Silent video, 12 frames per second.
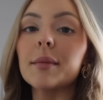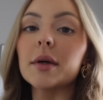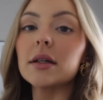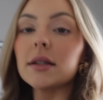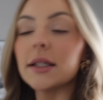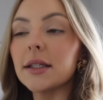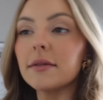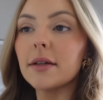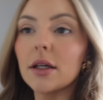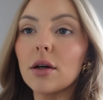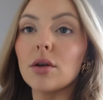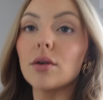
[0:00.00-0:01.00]
I'm gonna leave
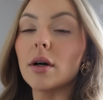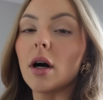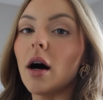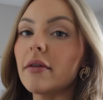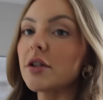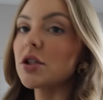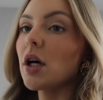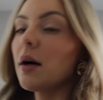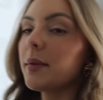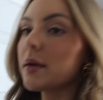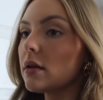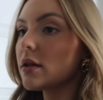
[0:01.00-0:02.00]
and go to a coffee
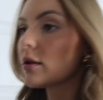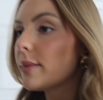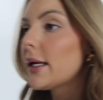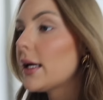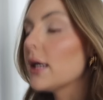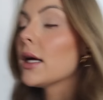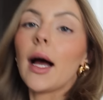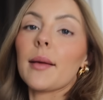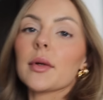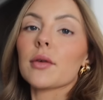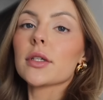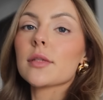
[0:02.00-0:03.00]
shop in a little bit. I'm
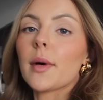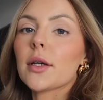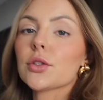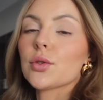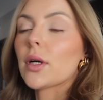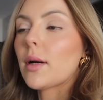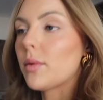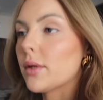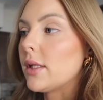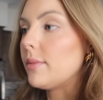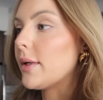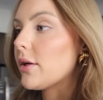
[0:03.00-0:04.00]
gonna respond to a couple
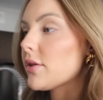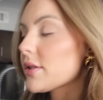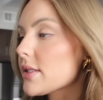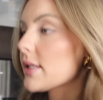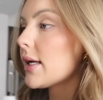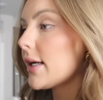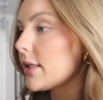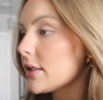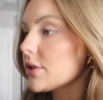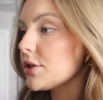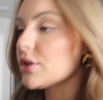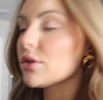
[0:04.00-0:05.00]
emails that I need
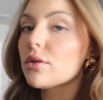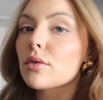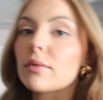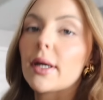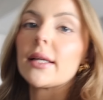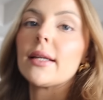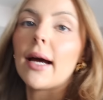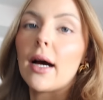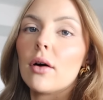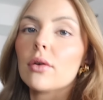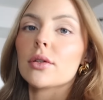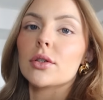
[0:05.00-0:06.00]
to do right
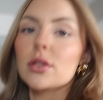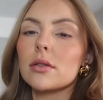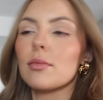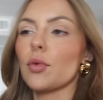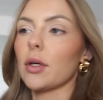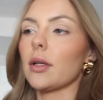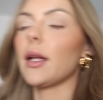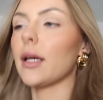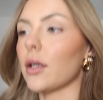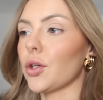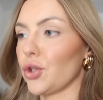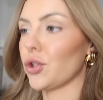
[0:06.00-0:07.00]
now. They're just more
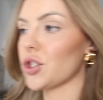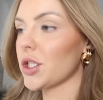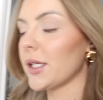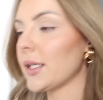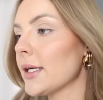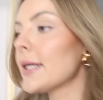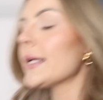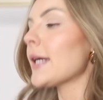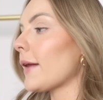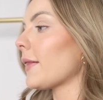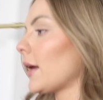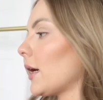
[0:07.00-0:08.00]
like urgent.
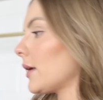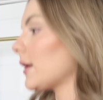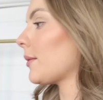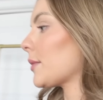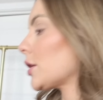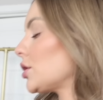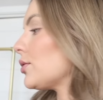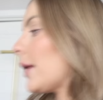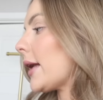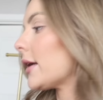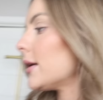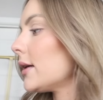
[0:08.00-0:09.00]
And then I'm gonna do
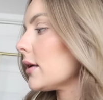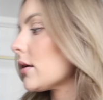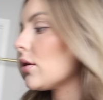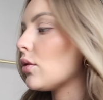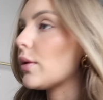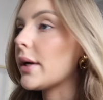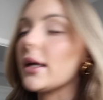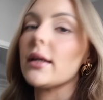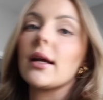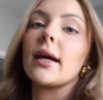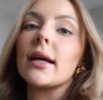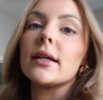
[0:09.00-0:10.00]
editing
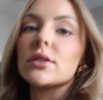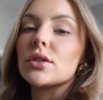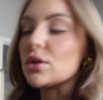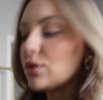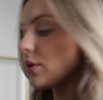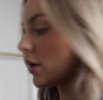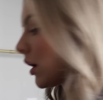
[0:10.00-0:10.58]
when I get to the